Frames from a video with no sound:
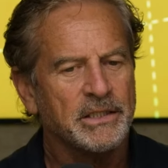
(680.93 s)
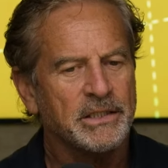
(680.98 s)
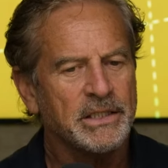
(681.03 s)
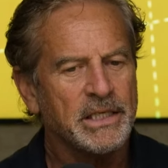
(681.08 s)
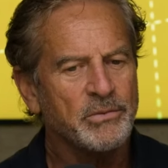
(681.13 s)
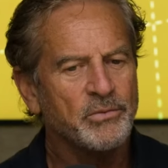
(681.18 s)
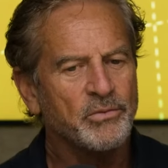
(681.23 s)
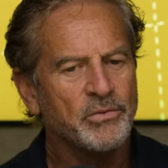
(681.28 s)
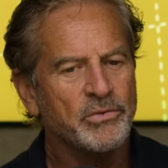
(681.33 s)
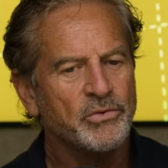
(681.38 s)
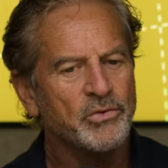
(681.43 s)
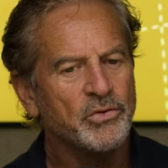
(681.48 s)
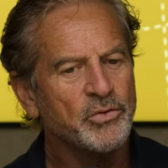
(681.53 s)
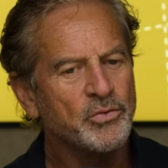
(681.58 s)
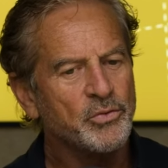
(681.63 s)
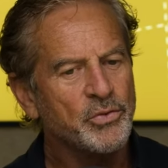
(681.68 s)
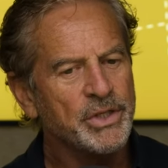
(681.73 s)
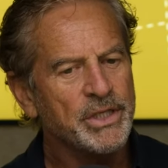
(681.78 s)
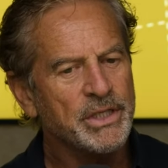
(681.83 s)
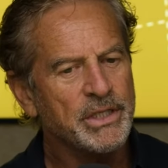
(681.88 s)
then
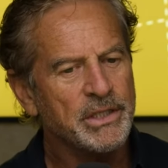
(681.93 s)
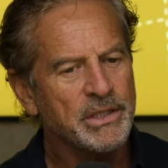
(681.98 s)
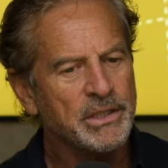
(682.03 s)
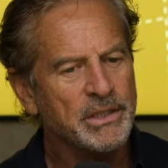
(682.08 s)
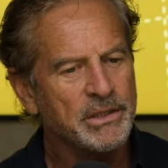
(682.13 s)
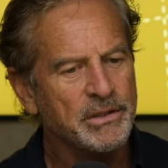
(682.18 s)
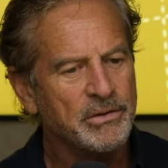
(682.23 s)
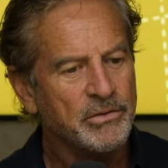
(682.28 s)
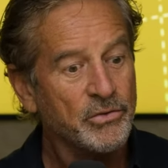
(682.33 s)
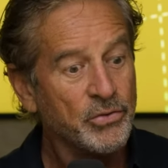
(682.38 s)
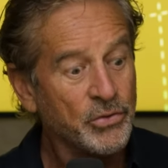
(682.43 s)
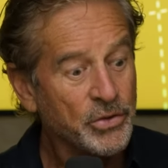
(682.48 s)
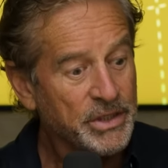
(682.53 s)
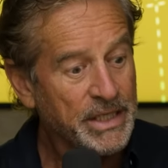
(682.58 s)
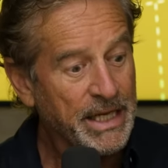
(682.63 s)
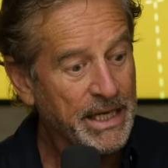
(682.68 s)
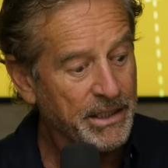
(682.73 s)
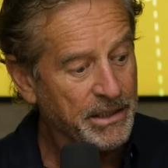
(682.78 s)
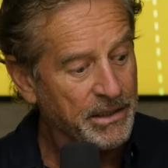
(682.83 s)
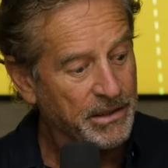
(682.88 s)
could
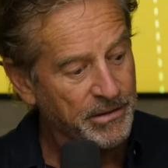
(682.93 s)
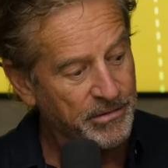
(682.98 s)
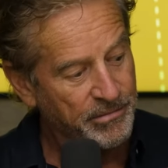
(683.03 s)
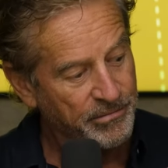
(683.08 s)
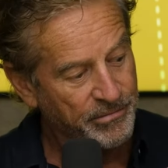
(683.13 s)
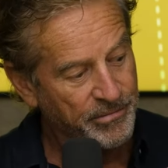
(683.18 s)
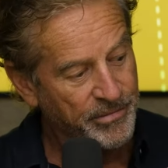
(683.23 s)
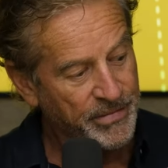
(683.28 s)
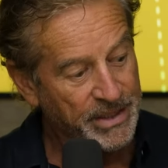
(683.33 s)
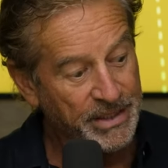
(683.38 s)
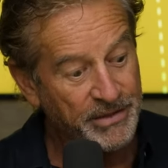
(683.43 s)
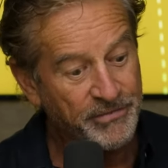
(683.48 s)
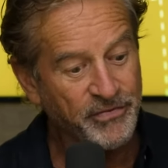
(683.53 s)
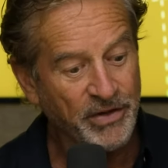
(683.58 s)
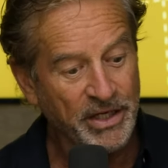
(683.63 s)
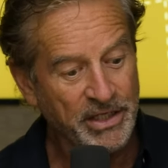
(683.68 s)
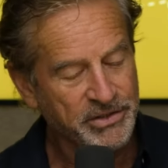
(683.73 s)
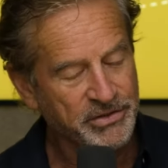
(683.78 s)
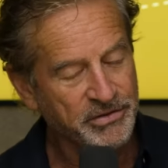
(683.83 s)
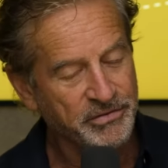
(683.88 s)
that
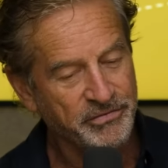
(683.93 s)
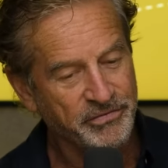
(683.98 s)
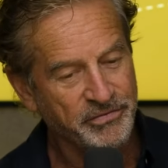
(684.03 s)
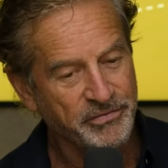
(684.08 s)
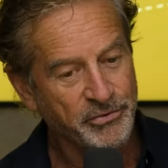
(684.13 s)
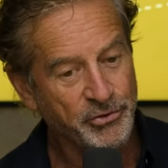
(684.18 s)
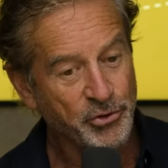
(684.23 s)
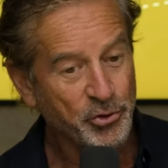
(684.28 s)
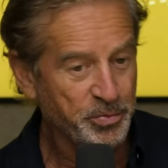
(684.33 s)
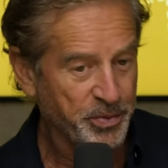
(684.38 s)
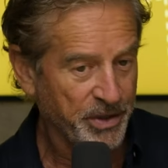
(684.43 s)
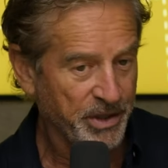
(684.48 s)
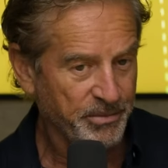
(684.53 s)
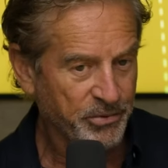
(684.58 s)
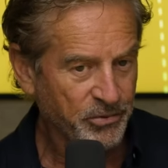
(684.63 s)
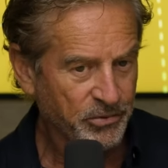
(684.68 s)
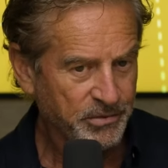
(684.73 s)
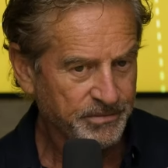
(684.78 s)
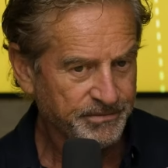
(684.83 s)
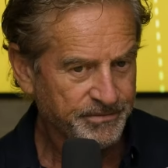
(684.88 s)
influx of new
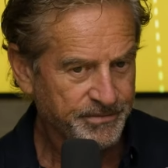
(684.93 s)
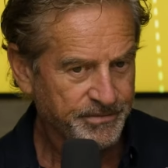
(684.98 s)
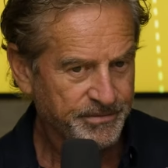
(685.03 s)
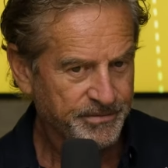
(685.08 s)
people